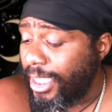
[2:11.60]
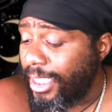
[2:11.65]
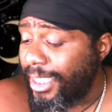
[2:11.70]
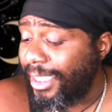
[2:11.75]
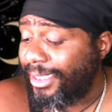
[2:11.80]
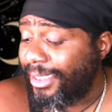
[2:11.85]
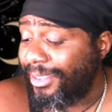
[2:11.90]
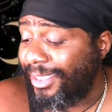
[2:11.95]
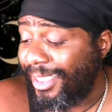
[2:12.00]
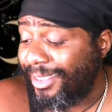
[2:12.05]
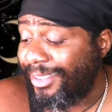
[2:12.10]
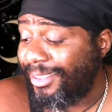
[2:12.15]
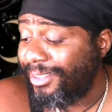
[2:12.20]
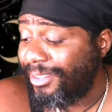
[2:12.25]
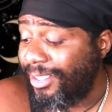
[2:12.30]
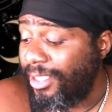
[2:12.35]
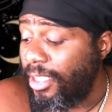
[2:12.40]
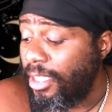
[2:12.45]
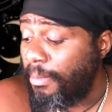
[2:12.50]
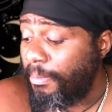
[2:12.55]
This
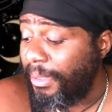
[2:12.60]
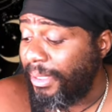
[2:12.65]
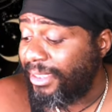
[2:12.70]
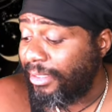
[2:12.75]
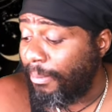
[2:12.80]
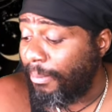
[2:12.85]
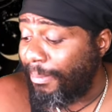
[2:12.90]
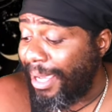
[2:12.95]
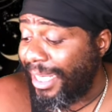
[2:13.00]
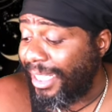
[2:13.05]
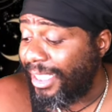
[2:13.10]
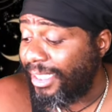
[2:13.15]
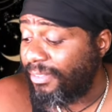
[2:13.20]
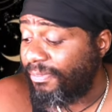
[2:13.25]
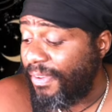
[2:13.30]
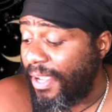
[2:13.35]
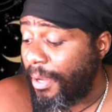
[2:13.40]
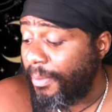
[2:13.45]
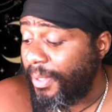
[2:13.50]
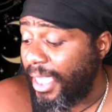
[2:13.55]
could be somebody that's
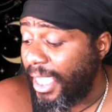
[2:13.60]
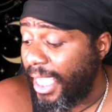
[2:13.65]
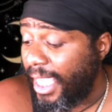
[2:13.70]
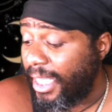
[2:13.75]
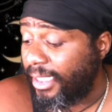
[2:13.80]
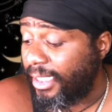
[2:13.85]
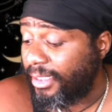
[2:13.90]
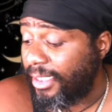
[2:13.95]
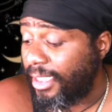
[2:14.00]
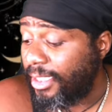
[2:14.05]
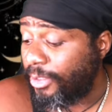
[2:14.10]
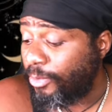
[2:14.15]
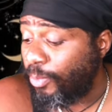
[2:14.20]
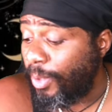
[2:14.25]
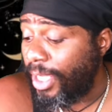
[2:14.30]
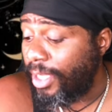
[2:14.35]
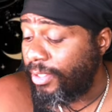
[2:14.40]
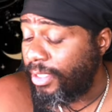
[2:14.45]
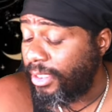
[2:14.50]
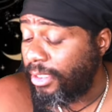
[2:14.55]
very innocent as
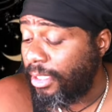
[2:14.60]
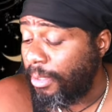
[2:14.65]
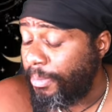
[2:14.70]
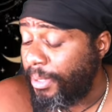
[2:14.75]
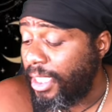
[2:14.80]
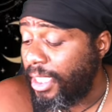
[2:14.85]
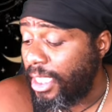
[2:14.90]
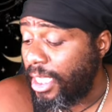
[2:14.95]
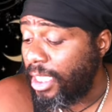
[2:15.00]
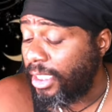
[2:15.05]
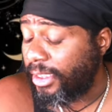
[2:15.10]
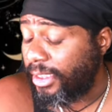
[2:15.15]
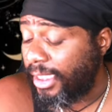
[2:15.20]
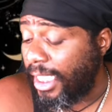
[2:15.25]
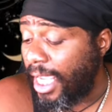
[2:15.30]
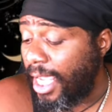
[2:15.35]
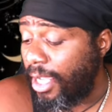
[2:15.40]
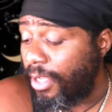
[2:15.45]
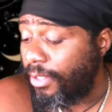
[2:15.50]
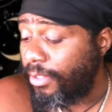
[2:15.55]
well. This could be a younger
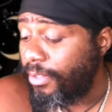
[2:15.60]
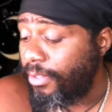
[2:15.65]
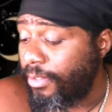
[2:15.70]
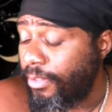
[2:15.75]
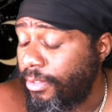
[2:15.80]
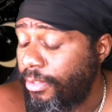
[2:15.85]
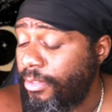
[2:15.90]
child.